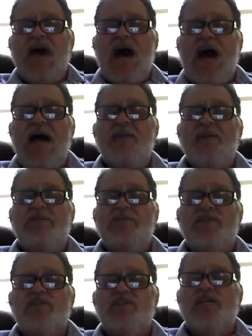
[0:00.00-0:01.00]
I
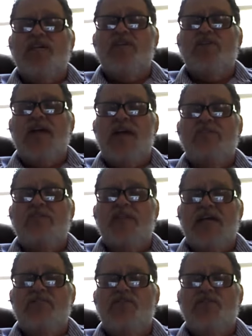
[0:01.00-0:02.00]
personally do not
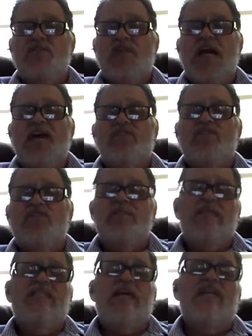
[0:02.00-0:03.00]
believe juveniles should
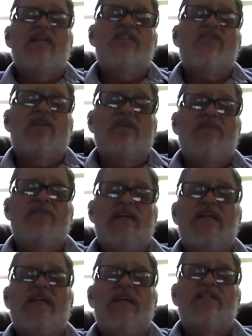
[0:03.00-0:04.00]
be sentenced or
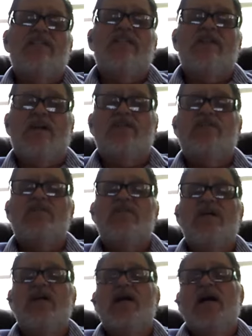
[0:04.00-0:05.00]
convicted as
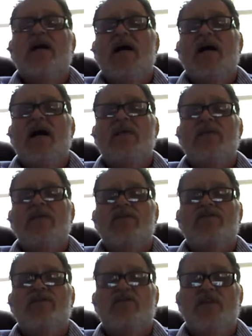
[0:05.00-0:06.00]
adults.
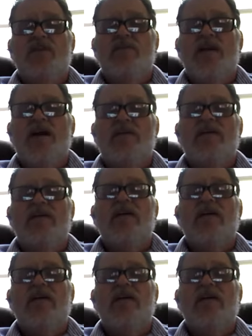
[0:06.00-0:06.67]
There's juvenile